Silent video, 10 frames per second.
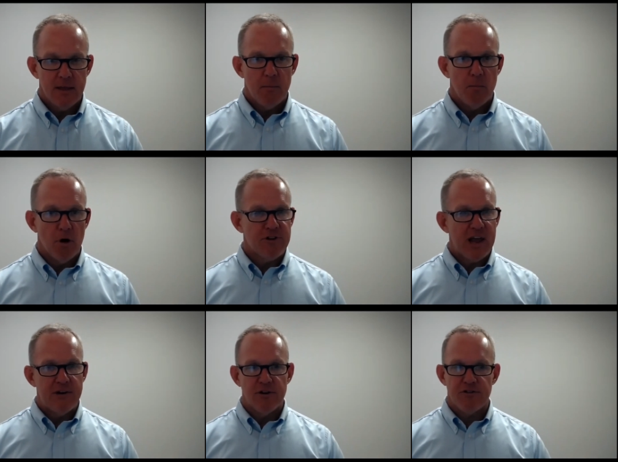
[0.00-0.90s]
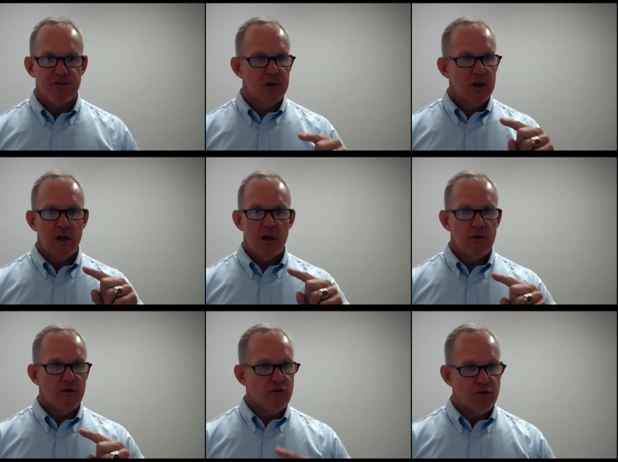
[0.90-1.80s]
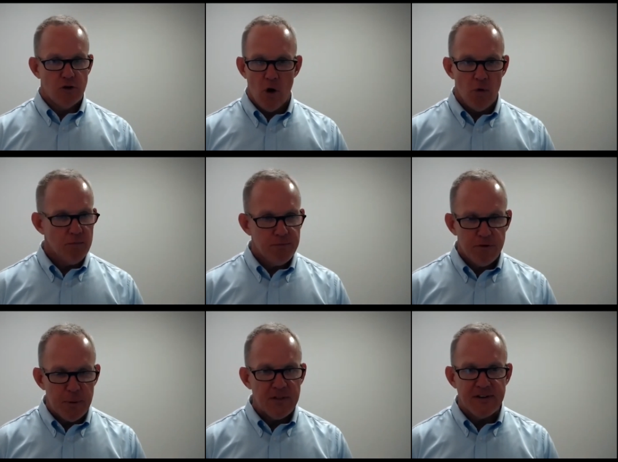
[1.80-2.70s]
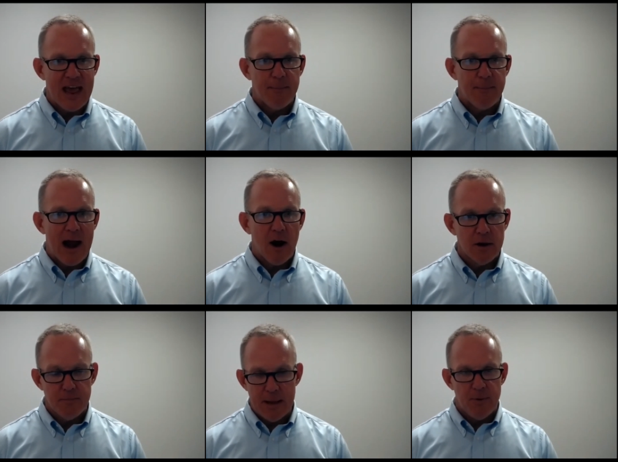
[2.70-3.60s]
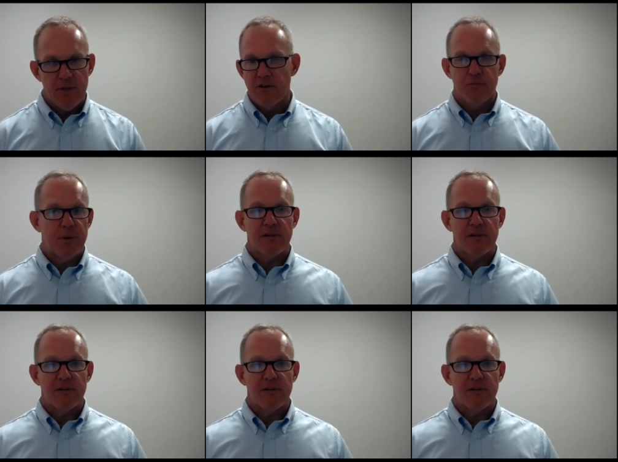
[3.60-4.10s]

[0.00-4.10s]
Most agents don't spend the time to hire good people. They just pick the